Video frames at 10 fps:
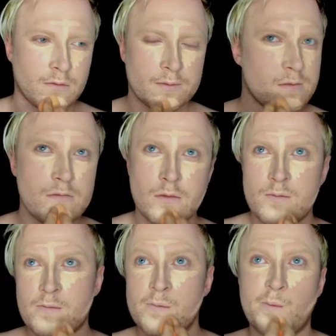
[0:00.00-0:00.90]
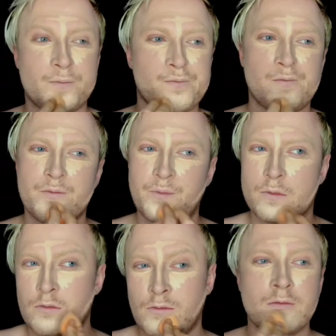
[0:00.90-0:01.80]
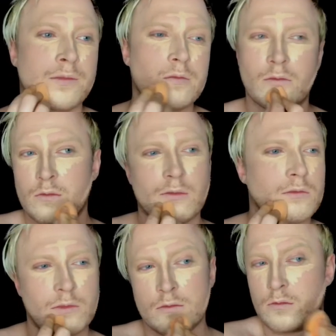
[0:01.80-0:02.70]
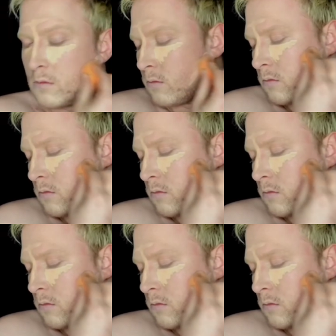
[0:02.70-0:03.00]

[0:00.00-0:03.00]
And of course, with every product that